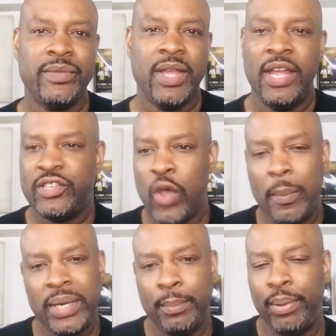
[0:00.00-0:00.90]
And so I'm
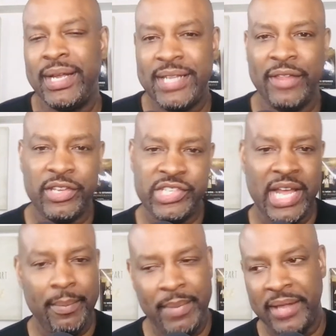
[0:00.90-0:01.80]
going to break down the
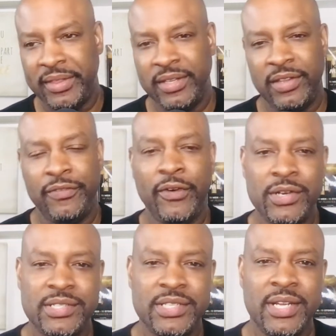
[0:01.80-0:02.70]
champ method. The
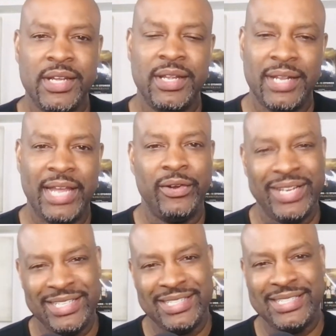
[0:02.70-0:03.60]
first letter
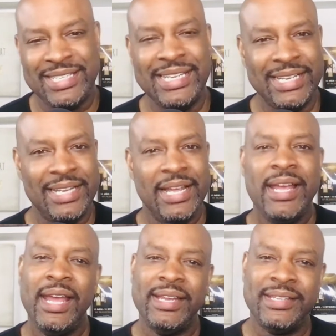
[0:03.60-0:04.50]
is C,
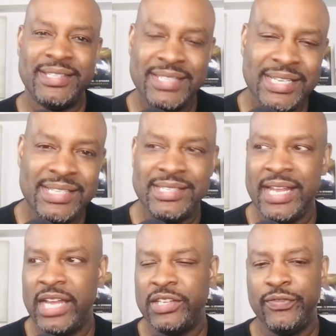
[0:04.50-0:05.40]
and C
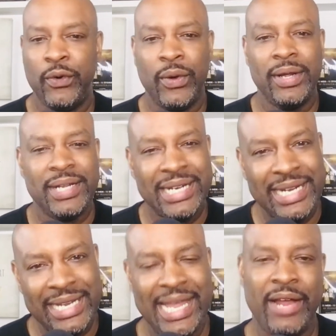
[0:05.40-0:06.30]
stands for
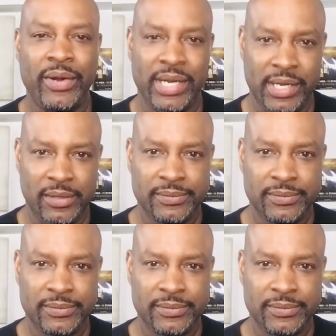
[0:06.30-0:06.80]
clarity.